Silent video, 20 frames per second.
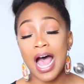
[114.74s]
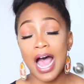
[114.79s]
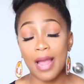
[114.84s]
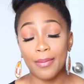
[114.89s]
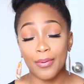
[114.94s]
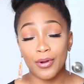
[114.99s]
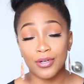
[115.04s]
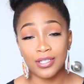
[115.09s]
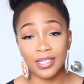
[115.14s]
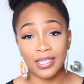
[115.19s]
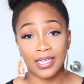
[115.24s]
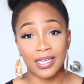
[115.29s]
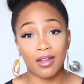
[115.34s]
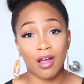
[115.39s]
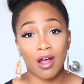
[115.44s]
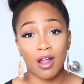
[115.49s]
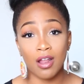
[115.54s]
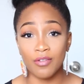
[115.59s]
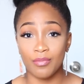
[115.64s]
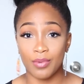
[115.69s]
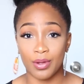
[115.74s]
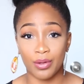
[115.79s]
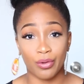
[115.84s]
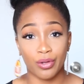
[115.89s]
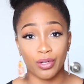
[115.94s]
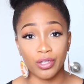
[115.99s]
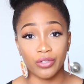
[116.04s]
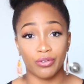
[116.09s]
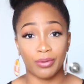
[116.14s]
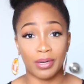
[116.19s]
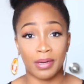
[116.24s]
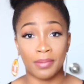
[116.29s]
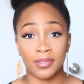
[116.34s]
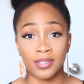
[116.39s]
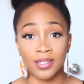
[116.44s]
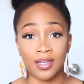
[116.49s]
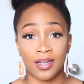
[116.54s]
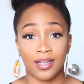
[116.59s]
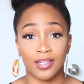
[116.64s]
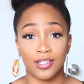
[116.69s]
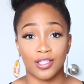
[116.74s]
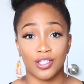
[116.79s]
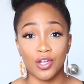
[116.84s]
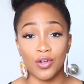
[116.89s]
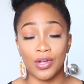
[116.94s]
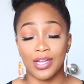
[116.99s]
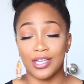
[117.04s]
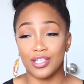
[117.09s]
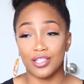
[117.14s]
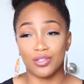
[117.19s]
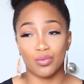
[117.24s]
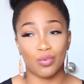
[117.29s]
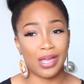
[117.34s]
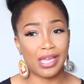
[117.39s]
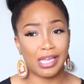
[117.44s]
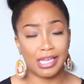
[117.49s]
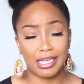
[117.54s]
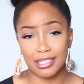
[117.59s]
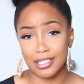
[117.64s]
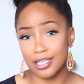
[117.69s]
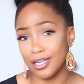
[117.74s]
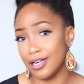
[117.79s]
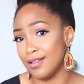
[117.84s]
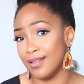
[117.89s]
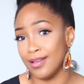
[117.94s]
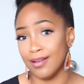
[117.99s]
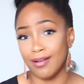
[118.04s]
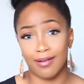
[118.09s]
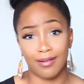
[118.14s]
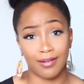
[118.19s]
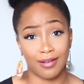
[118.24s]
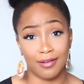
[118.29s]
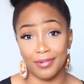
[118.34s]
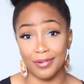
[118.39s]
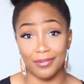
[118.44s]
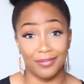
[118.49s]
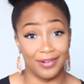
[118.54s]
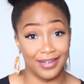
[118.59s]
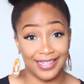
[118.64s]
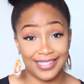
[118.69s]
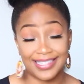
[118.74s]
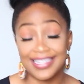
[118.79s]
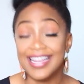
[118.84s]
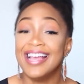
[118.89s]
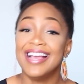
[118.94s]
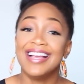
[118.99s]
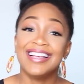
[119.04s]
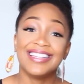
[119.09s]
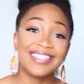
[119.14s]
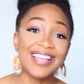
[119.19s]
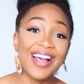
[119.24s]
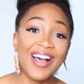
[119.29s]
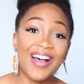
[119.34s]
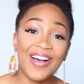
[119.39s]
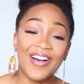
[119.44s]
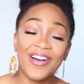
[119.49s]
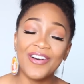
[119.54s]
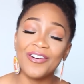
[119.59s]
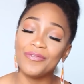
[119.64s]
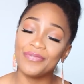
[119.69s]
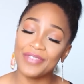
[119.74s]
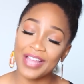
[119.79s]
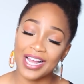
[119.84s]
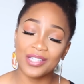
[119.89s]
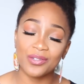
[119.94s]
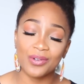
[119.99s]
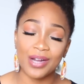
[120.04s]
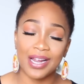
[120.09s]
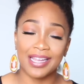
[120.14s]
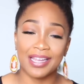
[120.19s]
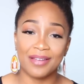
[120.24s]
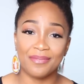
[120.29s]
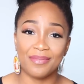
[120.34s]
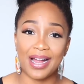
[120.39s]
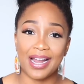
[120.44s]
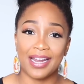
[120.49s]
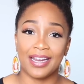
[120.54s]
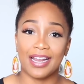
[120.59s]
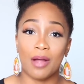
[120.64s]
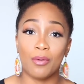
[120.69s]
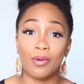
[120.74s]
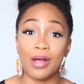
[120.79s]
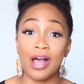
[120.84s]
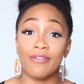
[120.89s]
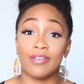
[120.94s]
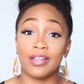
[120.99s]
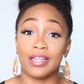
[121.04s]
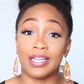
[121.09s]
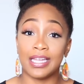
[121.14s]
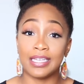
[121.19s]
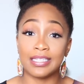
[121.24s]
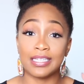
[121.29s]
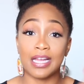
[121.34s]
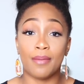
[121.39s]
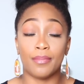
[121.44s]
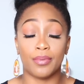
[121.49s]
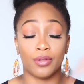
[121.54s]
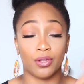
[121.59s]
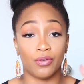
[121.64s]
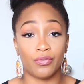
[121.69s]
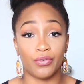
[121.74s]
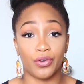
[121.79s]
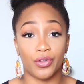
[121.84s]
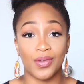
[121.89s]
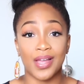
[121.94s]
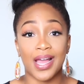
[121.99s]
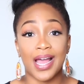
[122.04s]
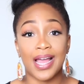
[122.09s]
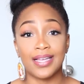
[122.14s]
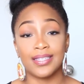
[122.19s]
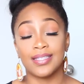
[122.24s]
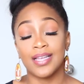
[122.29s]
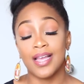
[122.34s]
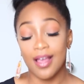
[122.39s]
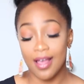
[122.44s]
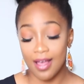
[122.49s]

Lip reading: I personally get all of my oils from Amazon, so it's just way easier and they all come at once. So that's where I get mine, and I will have a link down below for you guys